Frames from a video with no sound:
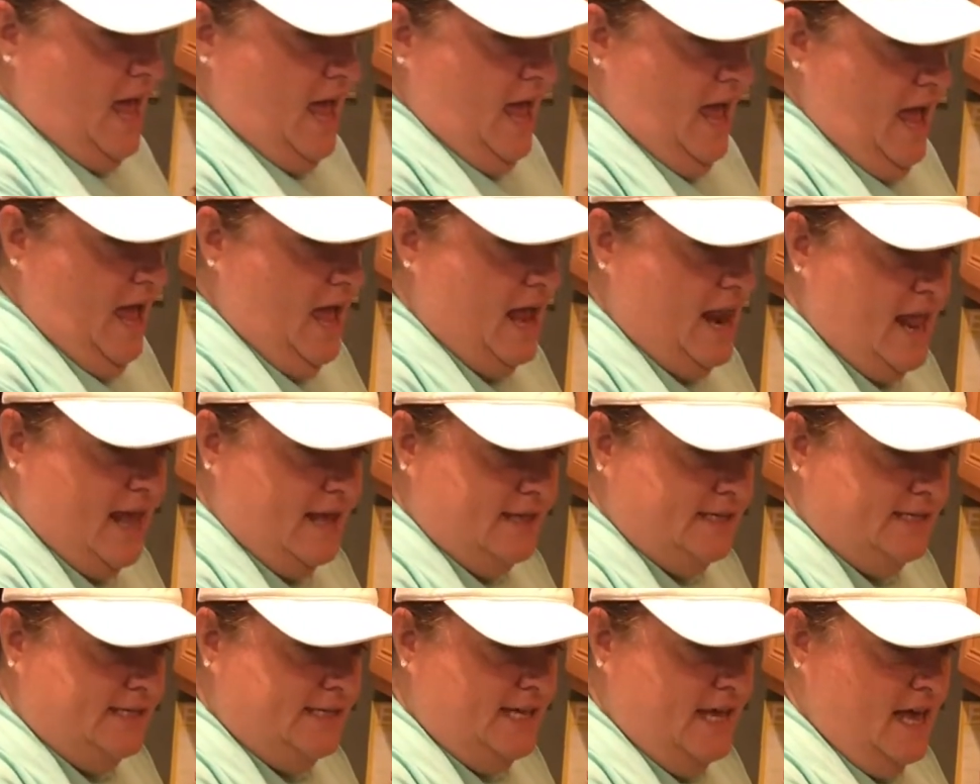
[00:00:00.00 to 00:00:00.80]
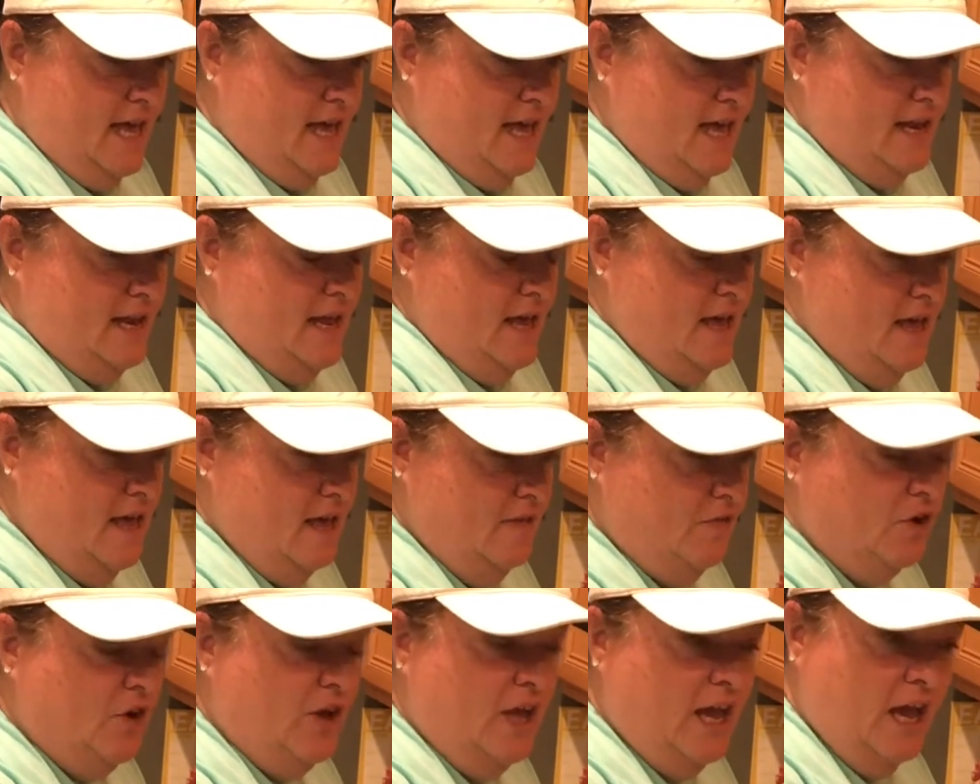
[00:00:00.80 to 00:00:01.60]
and I said,
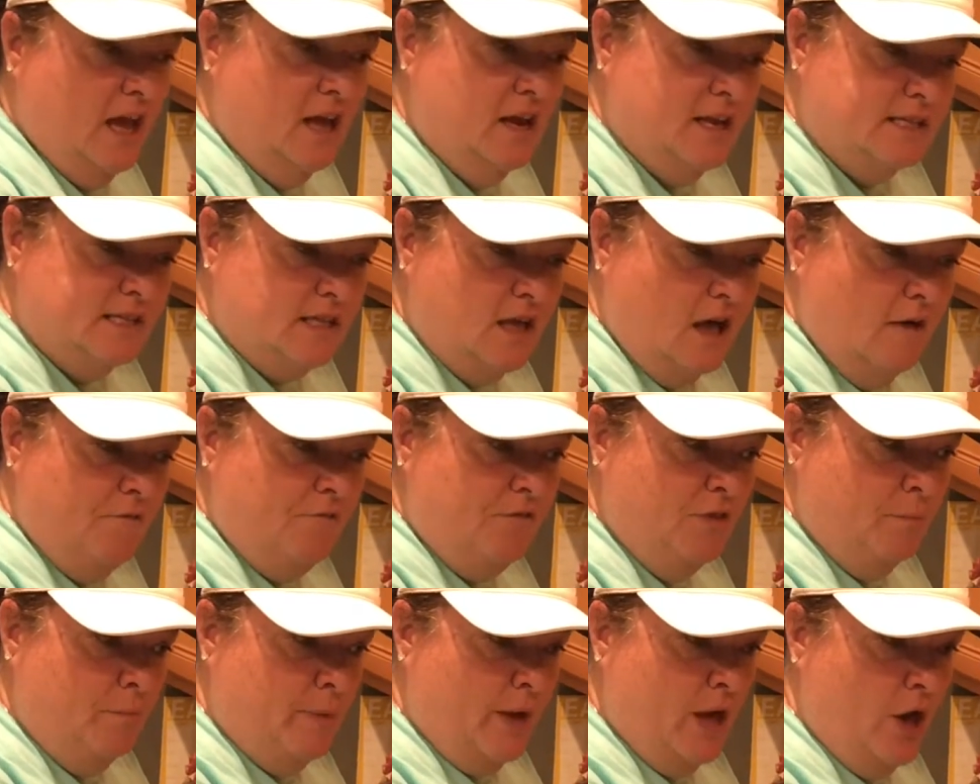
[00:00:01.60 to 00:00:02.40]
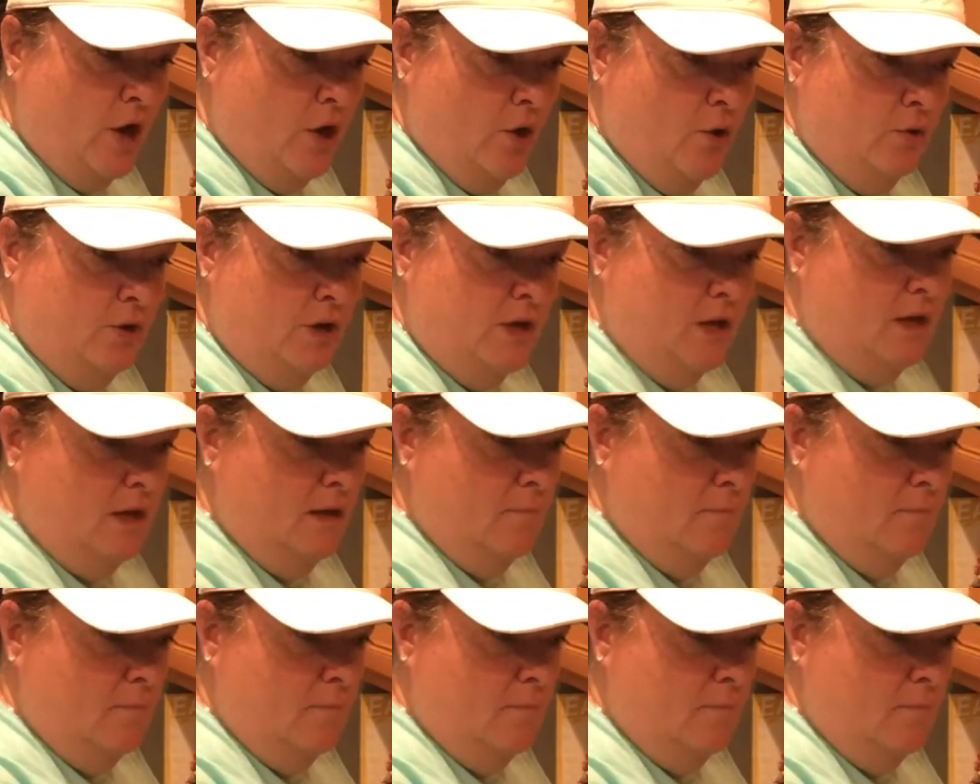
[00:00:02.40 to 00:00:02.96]
they're kicking us off the boat in